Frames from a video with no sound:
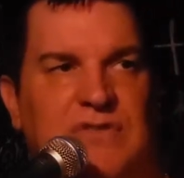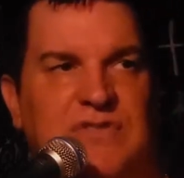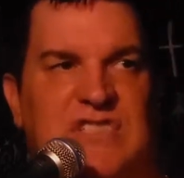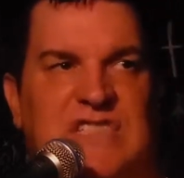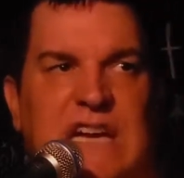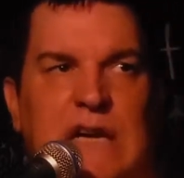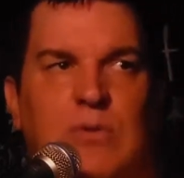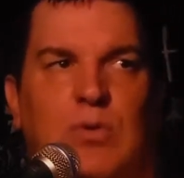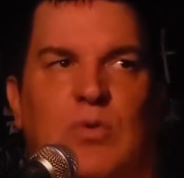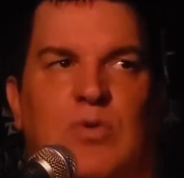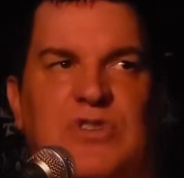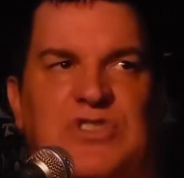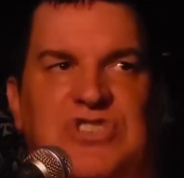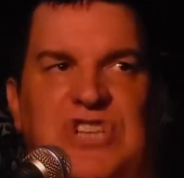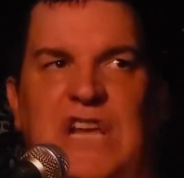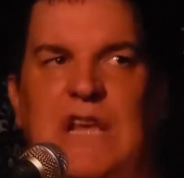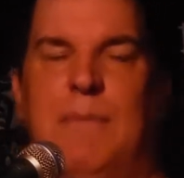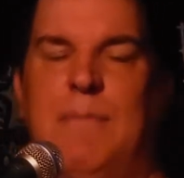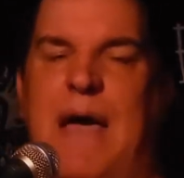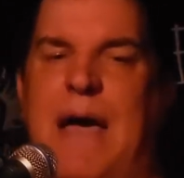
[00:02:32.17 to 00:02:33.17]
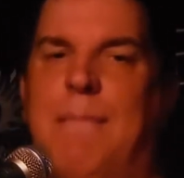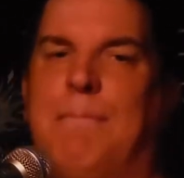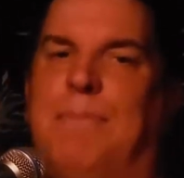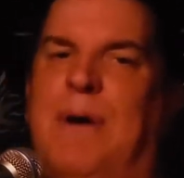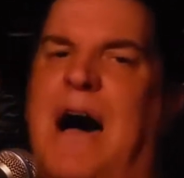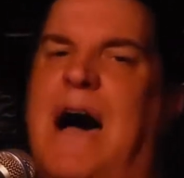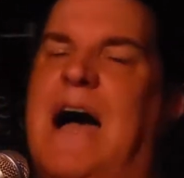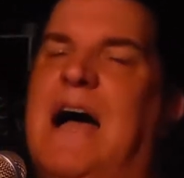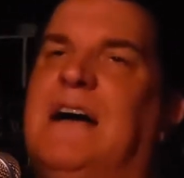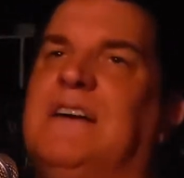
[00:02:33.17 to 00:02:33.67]
secret regime
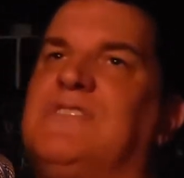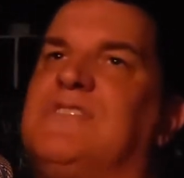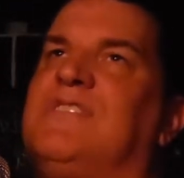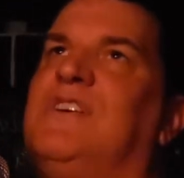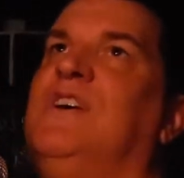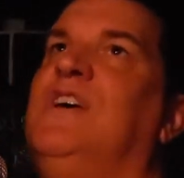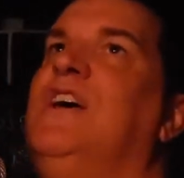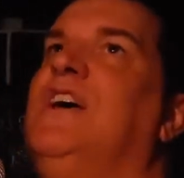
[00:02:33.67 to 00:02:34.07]
empires,